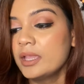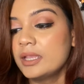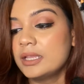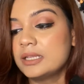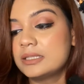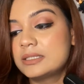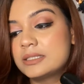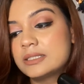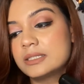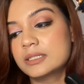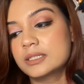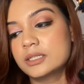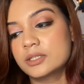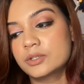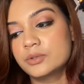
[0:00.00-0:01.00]
It's a
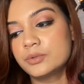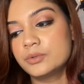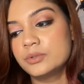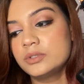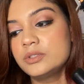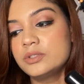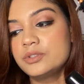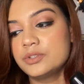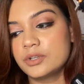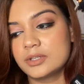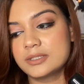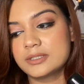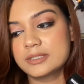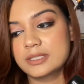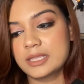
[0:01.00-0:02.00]
cocoon to your
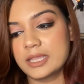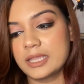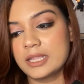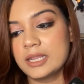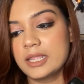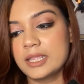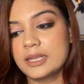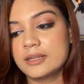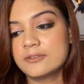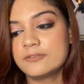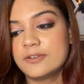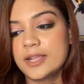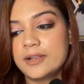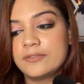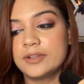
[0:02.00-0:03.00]
skin in a
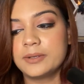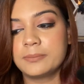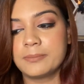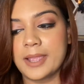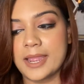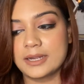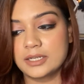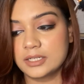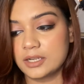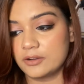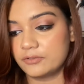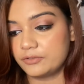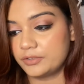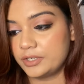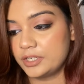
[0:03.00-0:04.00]
velvet matte
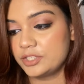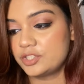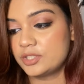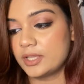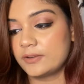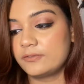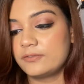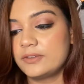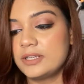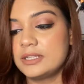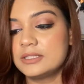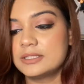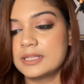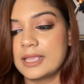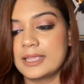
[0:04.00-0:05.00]
coverage that
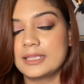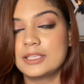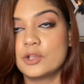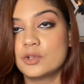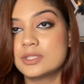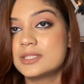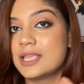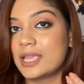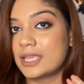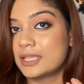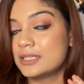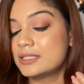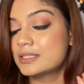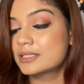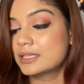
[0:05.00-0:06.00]
feels like your
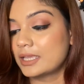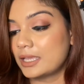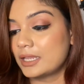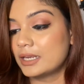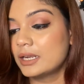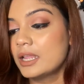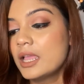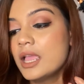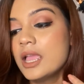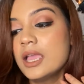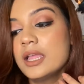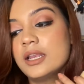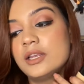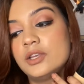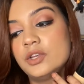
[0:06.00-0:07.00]
second skin.
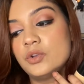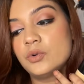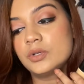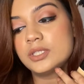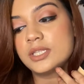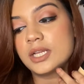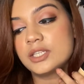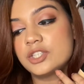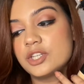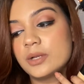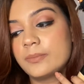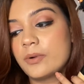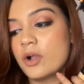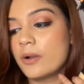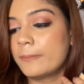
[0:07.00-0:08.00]
No
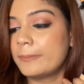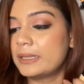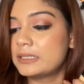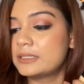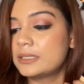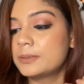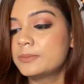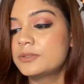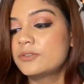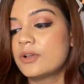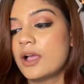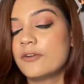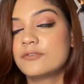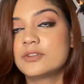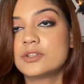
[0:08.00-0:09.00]
touch-up or mess-ups after